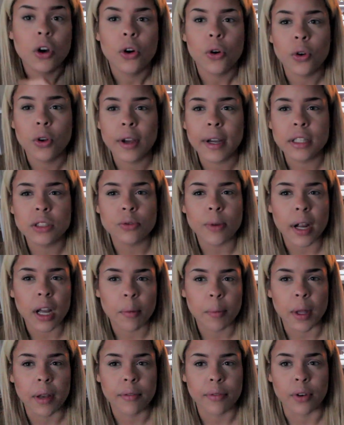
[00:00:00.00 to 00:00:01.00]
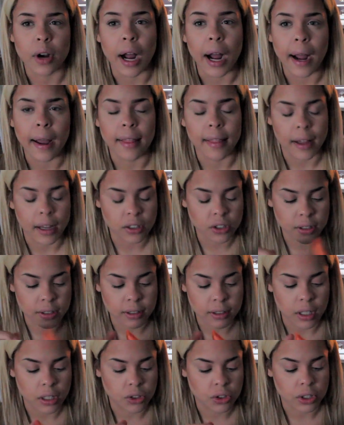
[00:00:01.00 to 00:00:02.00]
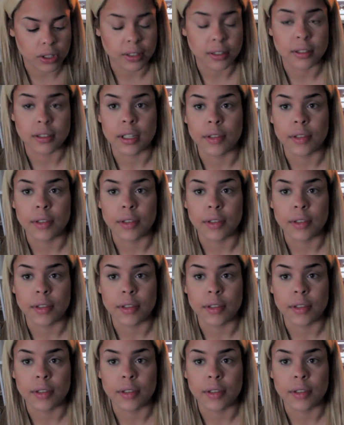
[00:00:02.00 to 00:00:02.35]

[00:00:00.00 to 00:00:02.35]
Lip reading: What do you guys recommend for eyelash extensions